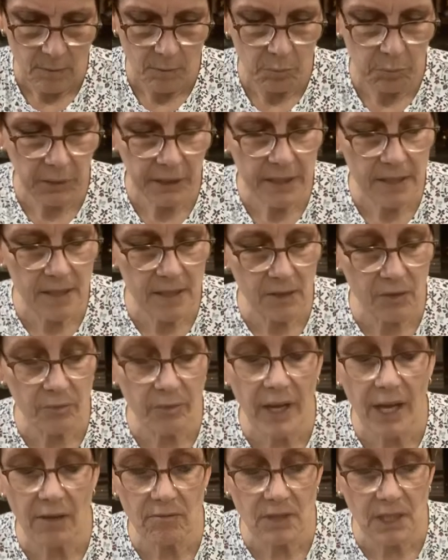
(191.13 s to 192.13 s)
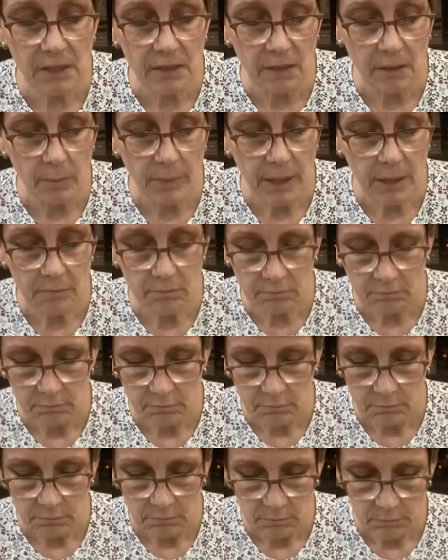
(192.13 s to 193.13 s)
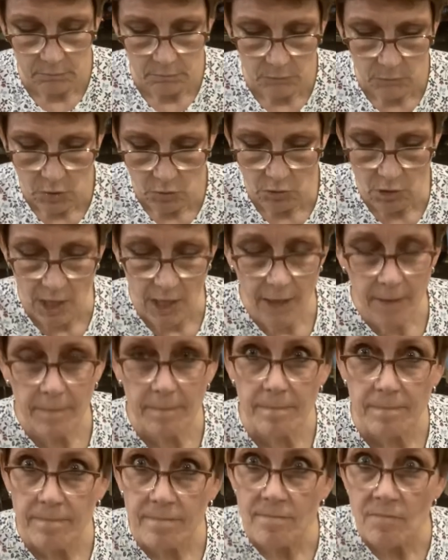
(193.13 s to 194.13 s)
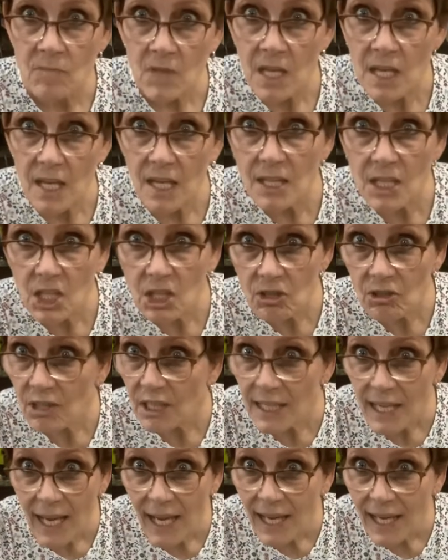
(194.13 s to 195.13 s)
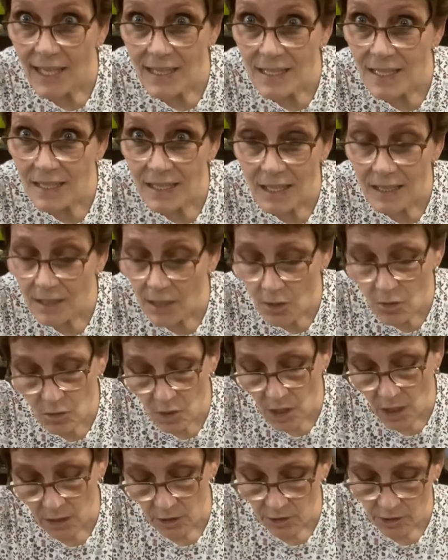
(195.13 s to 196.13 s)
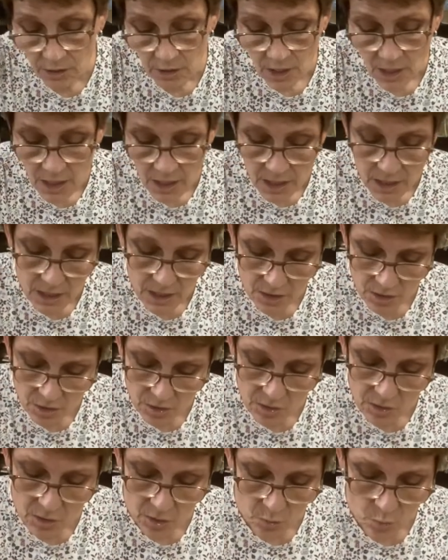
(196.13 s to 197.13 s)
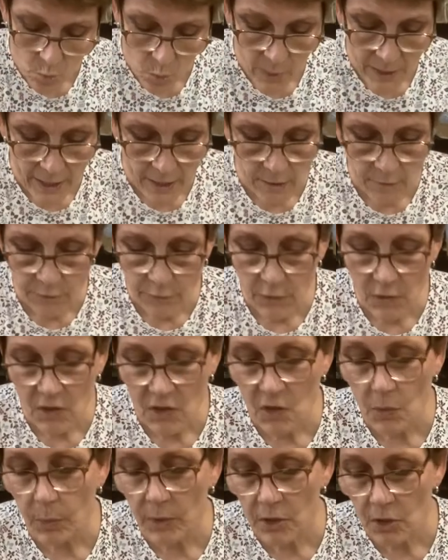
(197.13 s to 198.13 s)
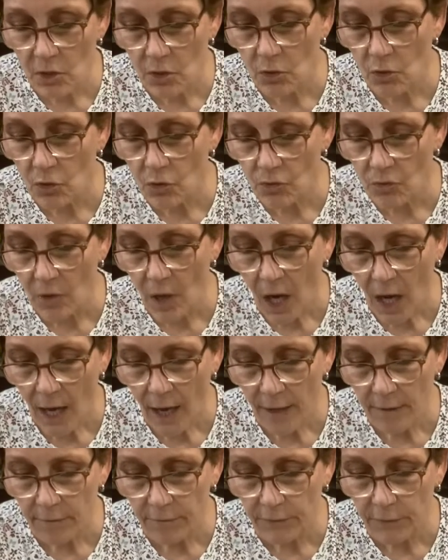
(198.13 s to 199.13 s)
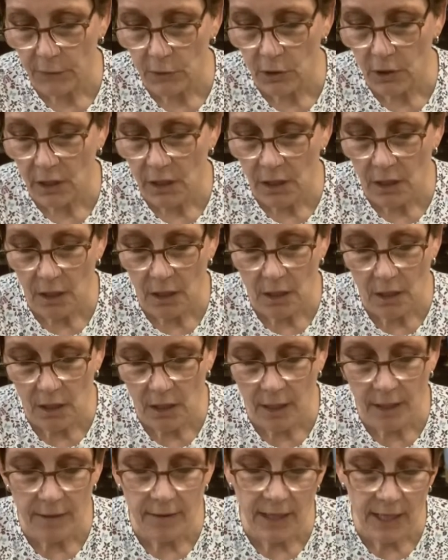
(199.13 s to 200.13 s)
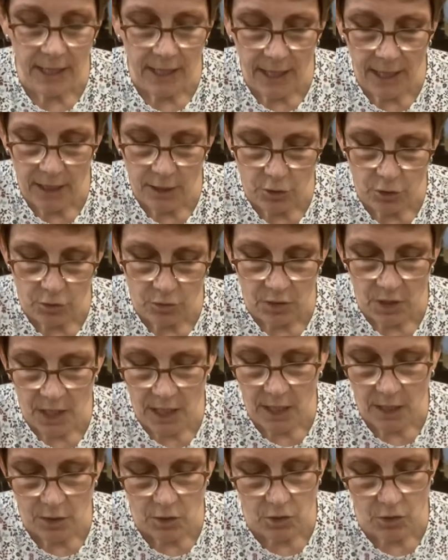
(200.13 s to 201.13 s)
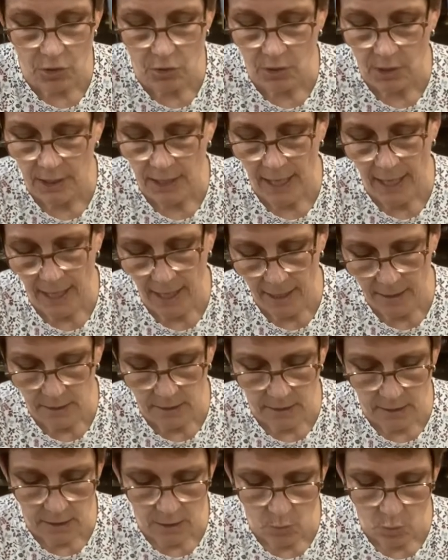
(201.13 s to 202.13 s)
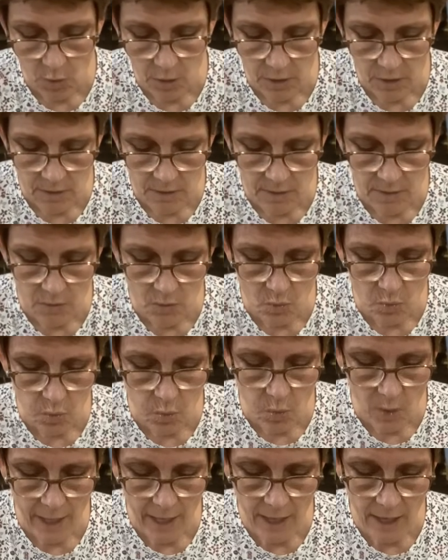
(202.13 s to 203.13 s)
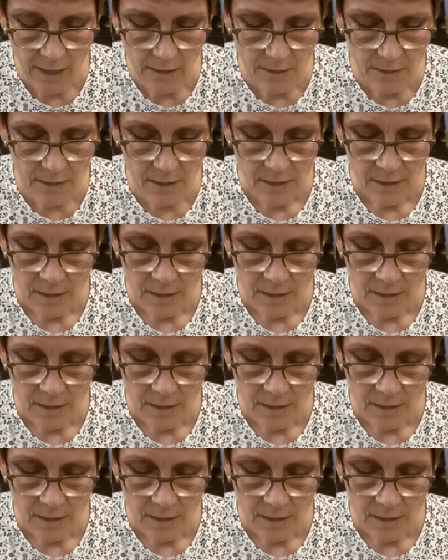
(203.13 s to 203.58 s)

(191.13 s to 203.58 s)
blitz it around a little bit, okay? And then you can add another color. And you can wait for this one to dry fully and then add your next. You can add it in while this is wet.